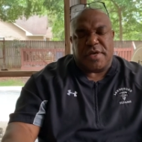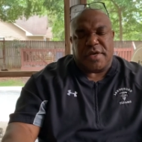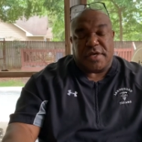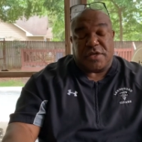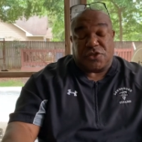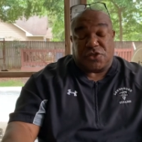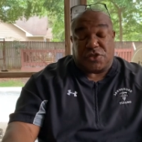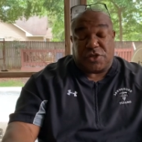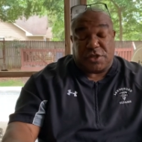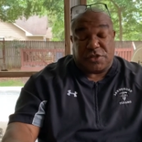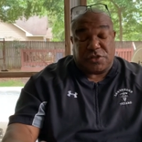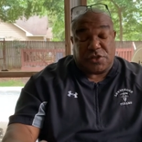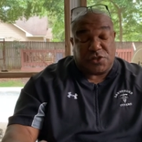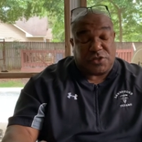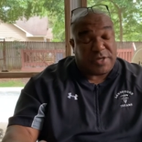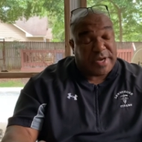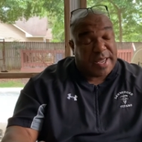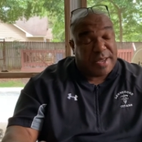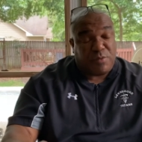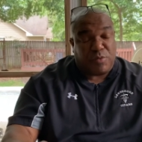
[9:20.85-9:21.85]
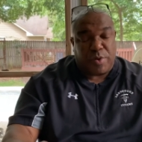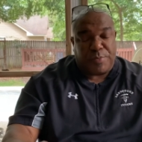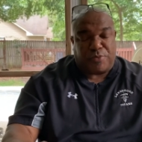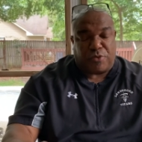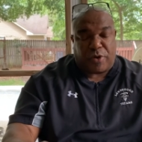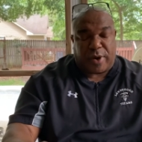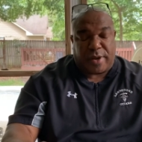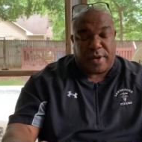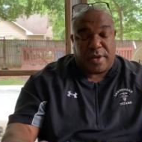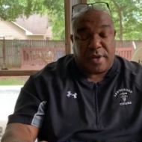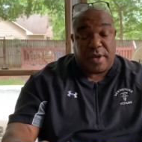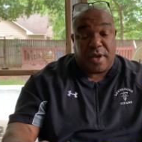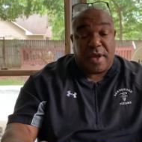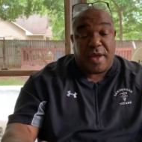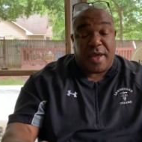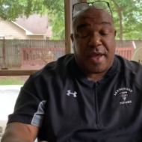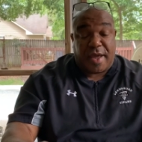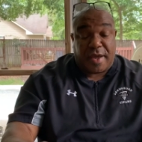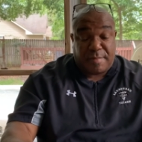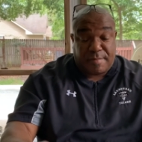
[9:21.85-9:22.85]
In Jesus' name we
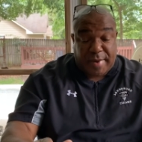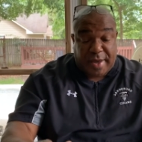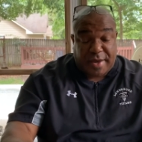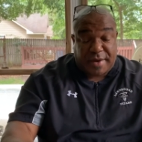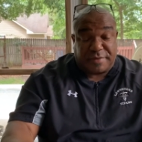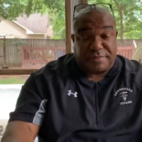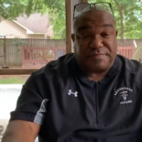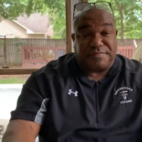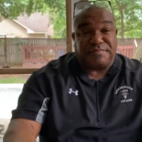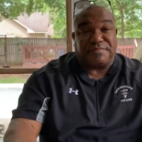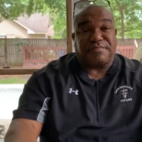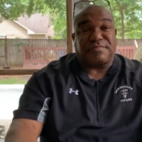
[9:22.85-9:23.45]
pray. Amen.